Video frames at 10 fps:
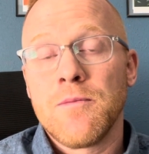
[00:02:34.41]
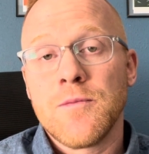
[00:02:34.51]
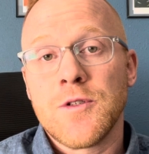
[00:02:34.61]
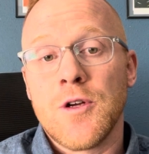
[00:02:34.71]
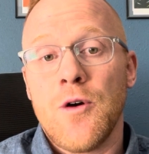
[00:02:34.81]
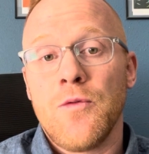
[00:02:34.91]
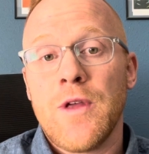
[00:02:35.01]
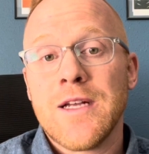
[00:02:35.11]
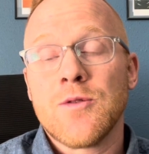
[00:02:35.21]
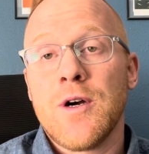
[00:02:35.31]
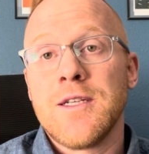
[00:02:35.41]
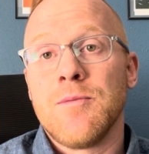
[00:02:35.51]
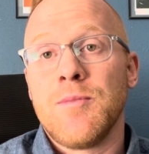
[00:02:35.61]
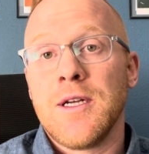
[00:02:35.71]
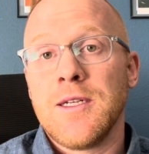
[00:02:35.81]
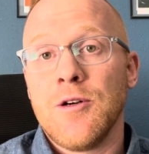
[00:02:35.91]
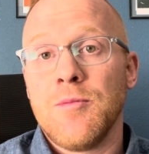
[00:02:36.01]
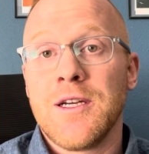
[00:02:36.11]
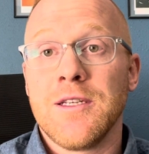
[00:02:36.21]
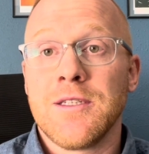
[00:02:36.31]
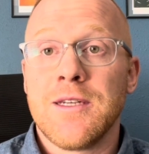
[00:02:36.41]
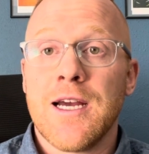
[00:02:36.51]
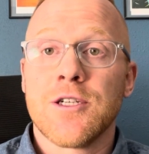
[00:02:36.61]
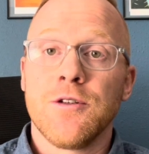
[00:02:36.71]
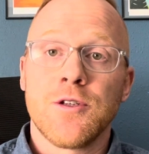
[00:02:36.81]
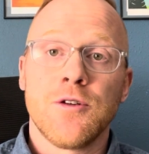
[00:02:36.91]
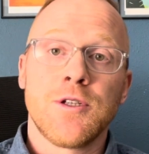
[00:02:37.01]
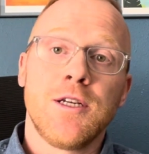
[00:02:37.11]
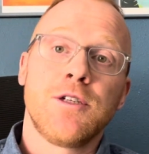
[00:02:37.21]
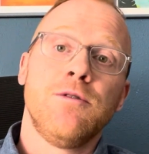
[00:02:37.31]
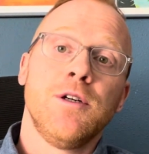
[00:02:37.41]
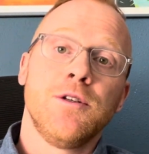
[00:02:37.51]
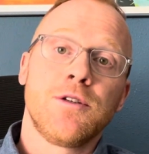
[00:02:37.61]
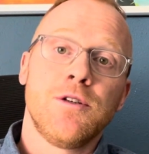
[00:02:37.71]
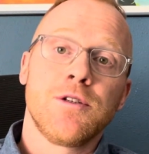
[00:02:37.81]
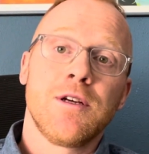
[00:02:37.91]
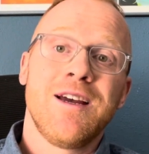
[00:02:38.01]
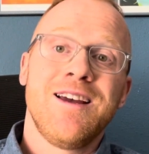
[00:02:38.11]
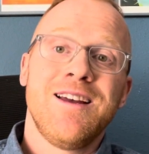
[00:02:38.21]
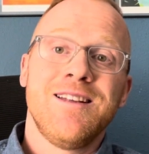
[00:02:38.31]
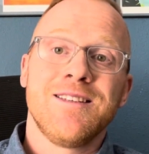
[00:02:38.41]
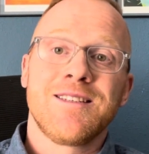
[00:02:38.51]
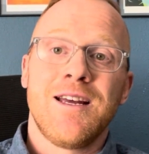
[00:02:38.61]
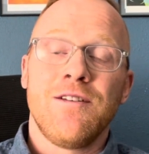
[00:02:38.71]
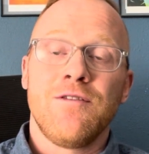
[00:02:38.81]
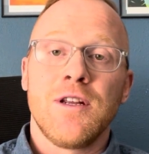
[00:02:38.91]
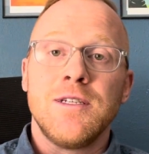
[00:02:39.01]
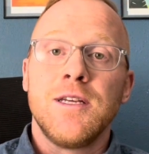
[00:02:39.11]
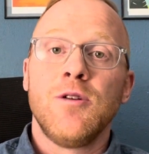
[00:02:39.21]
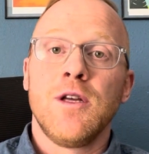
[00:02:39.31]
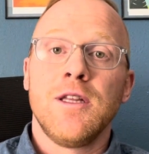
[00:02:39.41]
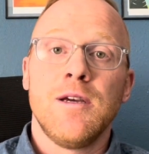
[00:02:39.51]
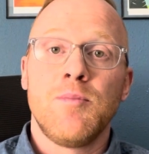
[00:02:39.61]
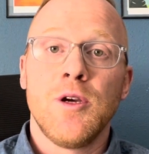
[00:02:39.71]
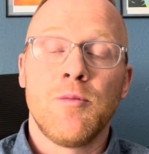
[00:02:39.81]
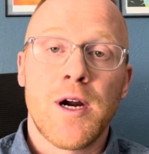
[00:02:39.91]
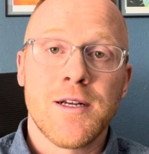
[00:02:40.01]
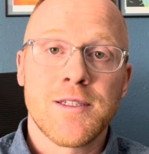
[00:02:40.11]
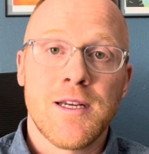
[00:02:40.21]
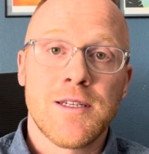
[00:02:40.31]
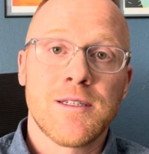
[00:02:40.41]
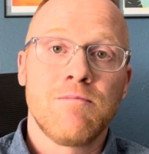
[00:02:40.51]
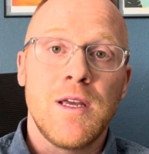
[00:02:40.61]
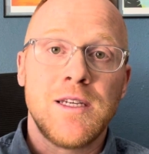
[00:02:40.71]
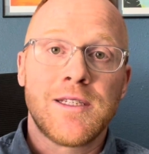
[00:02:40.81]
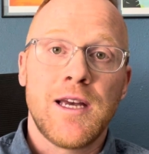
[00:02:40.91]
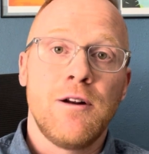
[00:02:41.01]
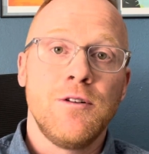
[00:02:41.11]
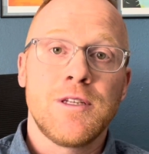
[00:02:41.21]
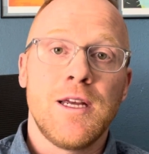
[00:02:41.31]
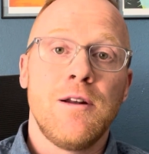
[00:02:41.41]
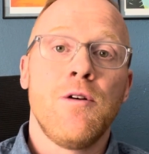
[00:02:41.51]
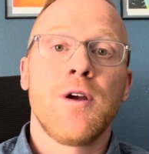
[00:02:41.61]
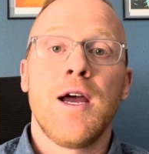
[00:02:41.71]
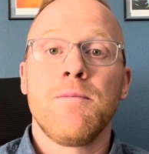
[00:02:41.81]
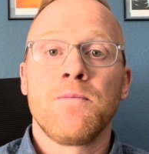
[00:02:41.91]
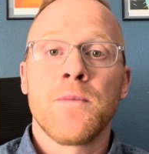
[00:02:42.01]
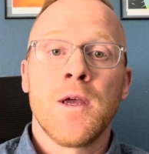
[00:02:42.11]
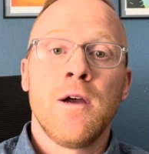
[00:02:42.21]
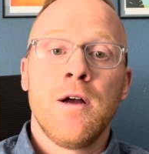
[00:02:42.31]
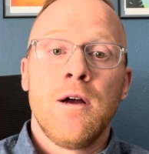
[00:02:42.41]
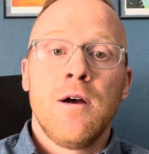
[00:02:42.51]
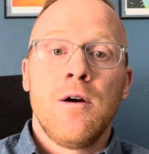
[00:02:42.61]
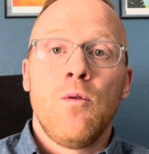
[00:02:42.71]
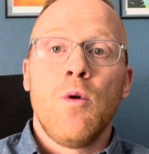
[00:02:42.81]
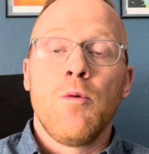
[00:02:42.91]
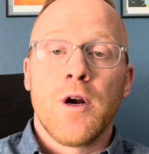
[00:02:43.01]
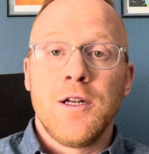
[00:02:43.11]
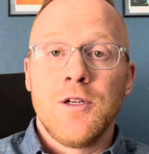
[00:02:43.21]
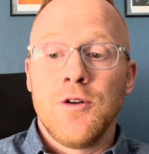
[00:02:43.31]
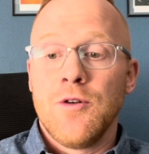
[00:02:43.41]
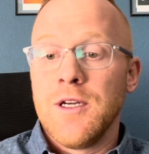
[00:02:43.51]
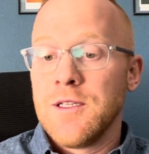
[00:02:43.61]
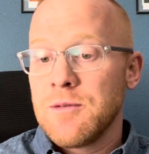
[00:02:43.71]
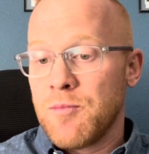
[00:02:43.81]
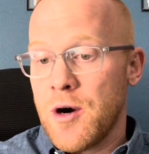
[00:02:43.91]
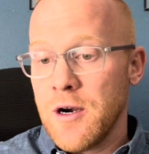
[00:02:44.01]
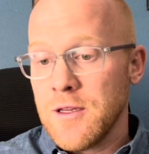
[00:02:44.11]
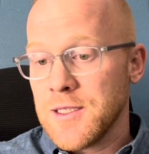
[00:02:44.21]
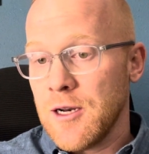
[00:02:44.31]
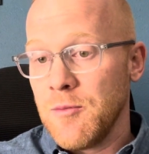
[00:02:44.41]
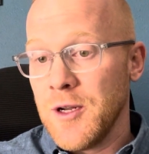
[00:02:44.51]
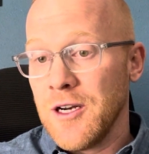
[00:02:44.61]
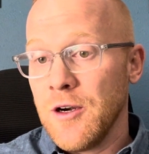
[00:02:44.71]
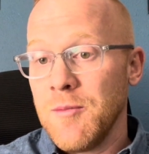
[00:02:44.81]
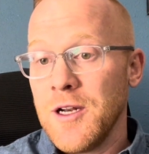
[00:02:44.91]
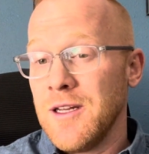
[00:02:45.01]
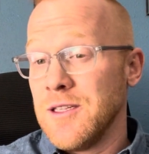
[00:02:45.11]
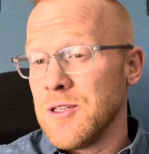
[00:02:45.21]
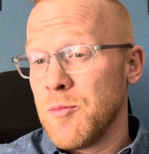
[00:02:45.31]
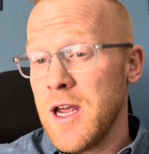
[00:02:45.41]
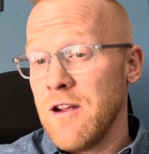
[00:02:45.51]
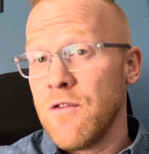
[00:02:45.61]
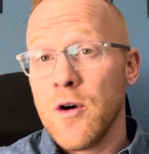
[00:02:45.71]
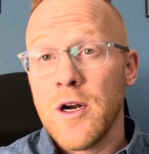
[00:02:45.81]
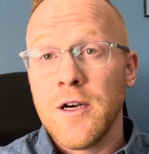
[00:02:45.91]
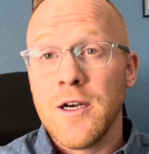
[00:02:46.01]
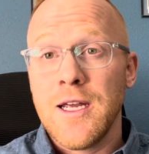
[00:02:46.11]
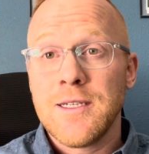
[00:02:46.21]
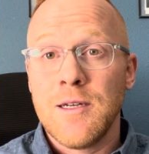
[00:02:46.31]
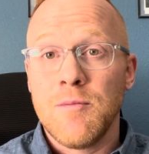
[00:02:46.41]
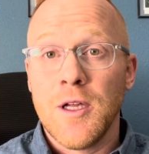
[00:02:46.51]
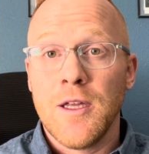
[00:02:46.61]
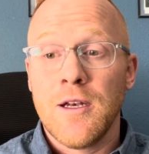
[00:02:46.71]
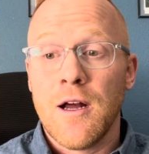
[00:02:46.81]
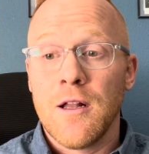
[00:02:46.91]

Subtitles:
So that's why it's a big deal, because National Association of Realtors, instead of continuing the appeal process, they settled, said, okay, what we're going to do is, part of the settlement agreement is they're paying $418 million